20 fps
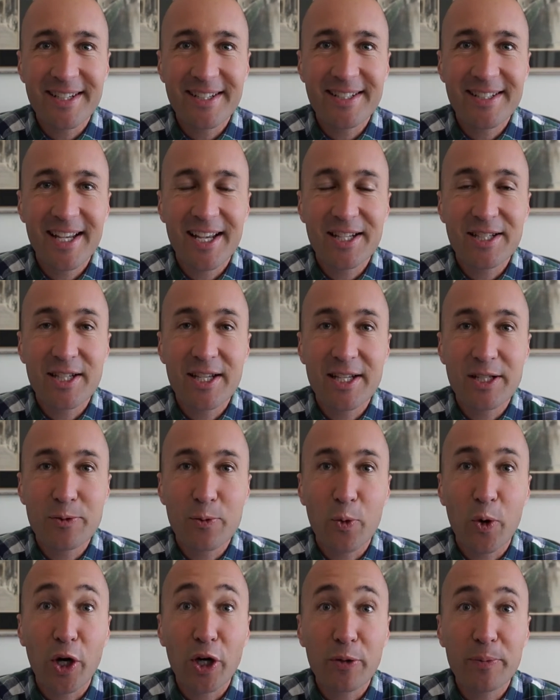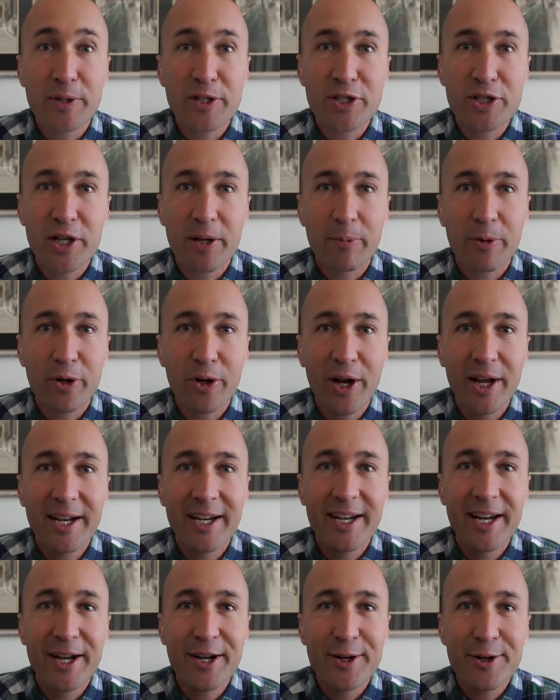It says his workmanship
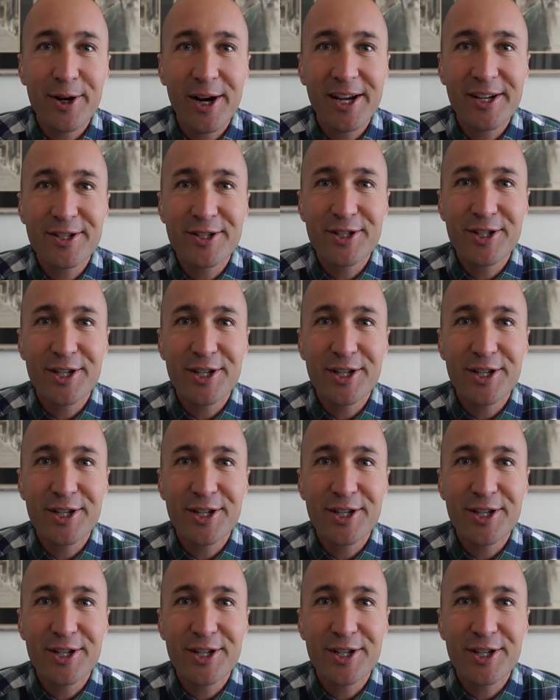created in Christ